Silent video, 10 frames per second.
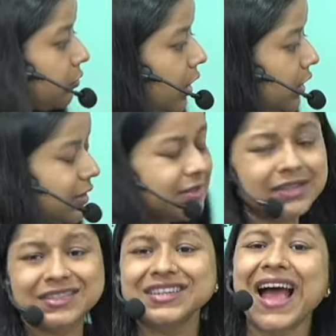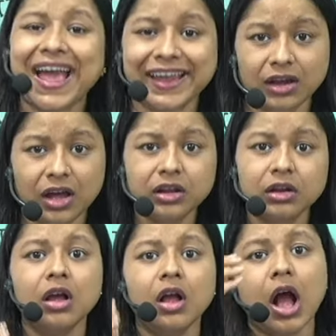This is in INR.
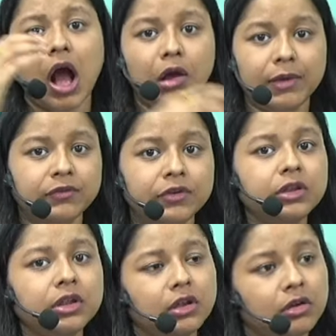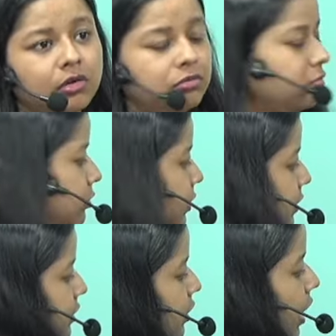However, this is
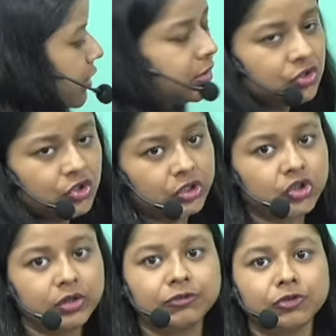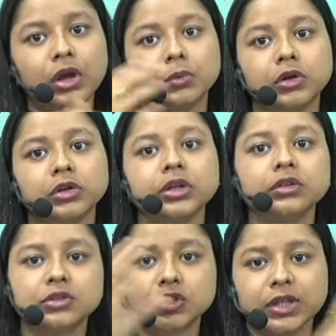the current structure. If you convert it,
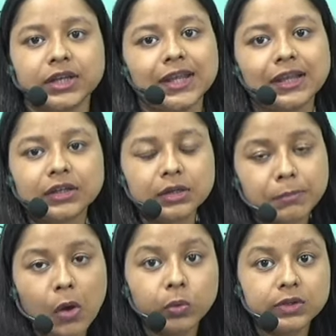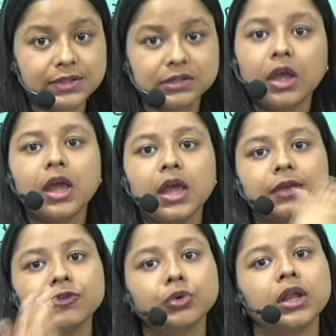so they take it in pounds. If
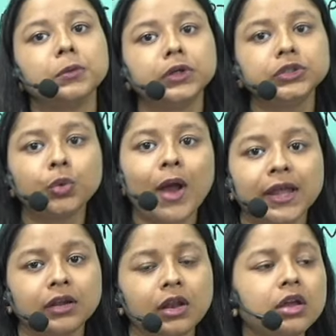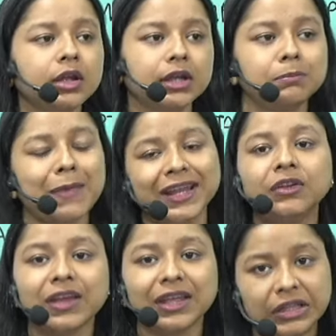you convert to INR, it might
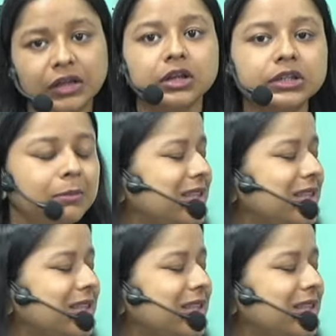vary a little bit,